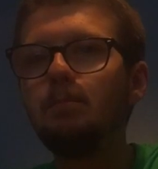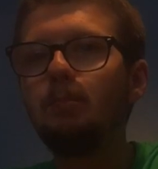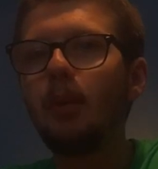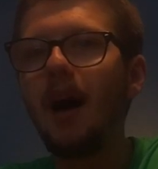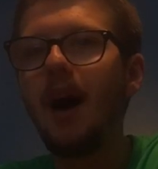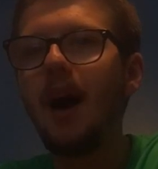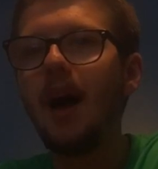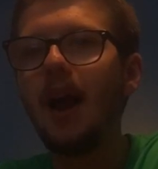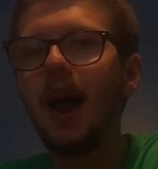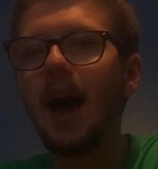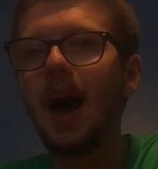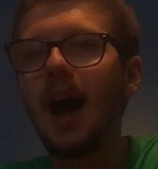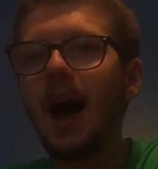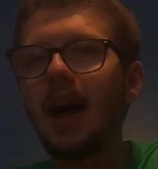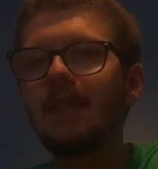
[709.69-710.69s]
but
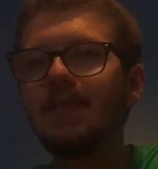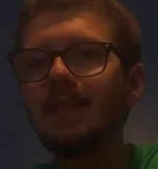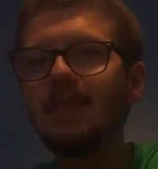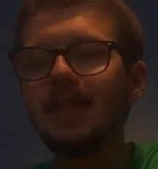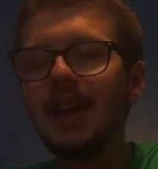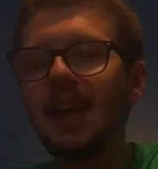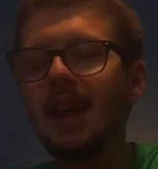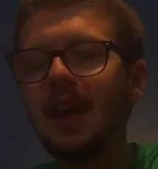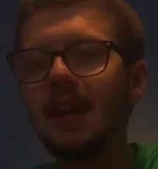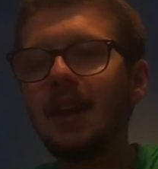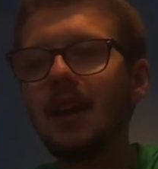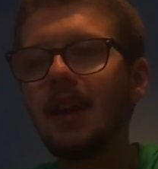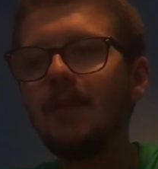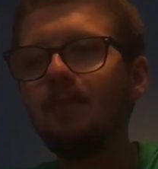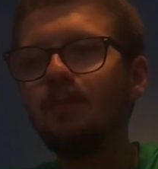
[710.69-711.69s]
I
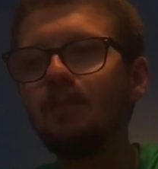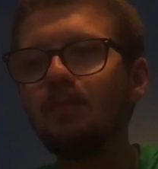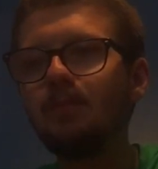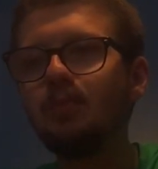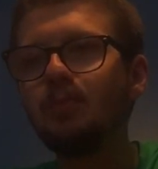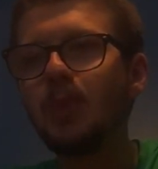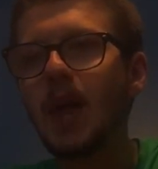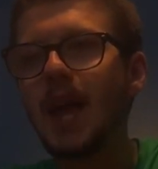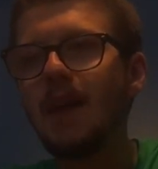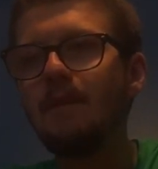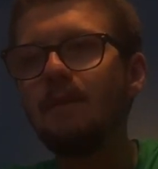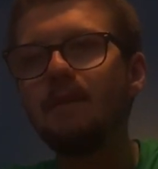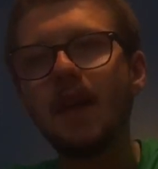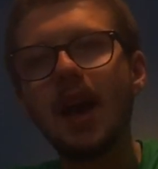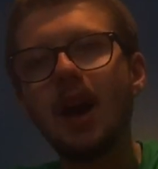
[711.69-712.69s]
think they
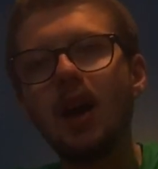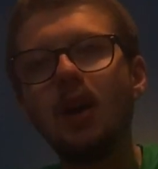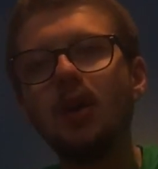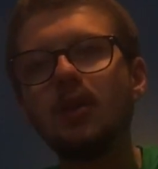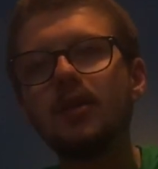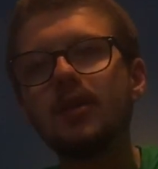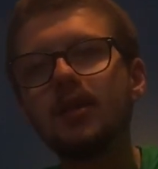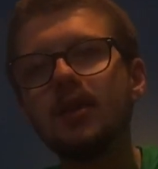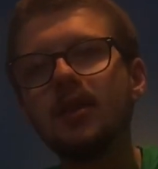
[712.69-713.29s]
failed.